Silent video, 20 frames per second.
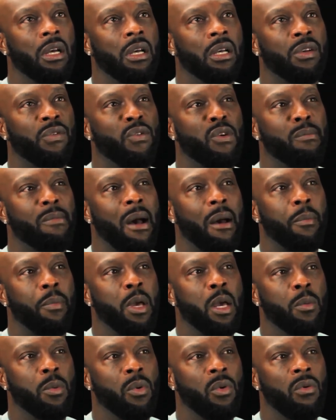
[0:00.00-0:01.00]
it's for my
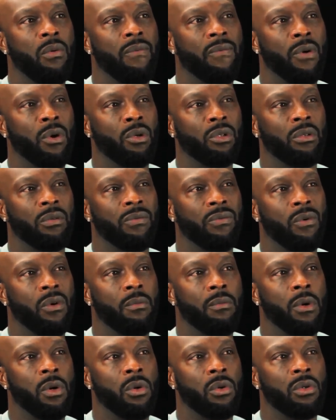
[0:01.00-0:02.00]
people first and
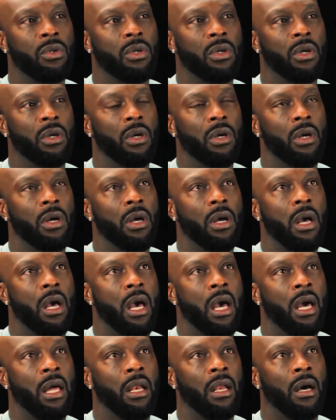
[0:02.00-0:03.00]
foremost,
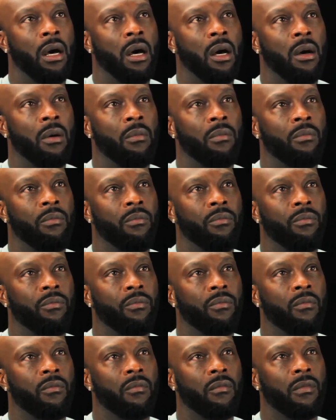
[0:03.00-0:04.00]
and um,
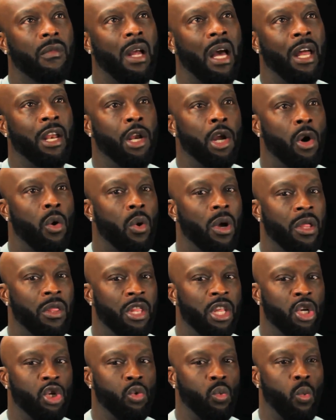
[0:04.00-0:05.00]
I know
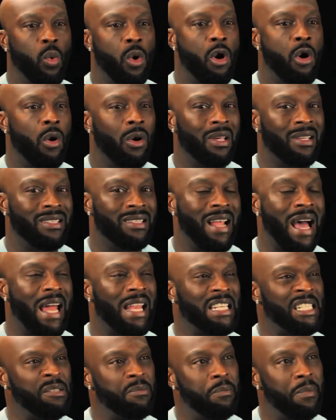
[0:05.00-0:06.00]
in this world it's
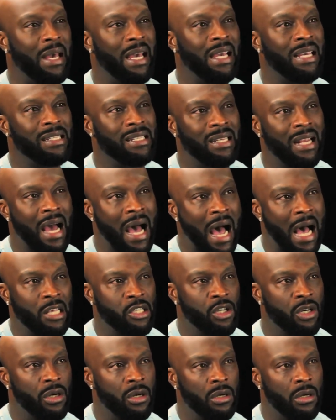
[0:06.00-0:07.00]
not as big as an
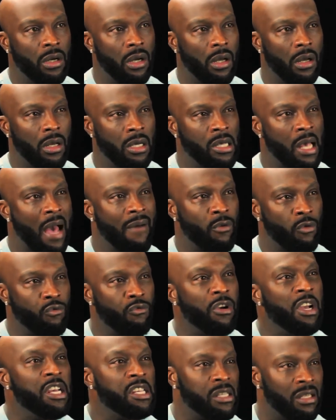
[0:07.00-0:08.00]
Oscar, because I have a
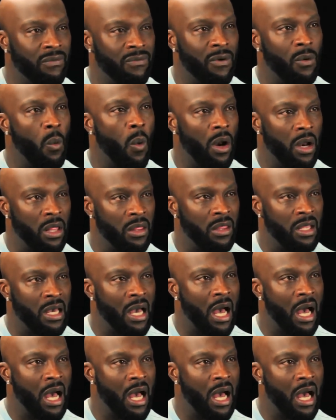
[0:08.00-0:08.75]
reason for wanting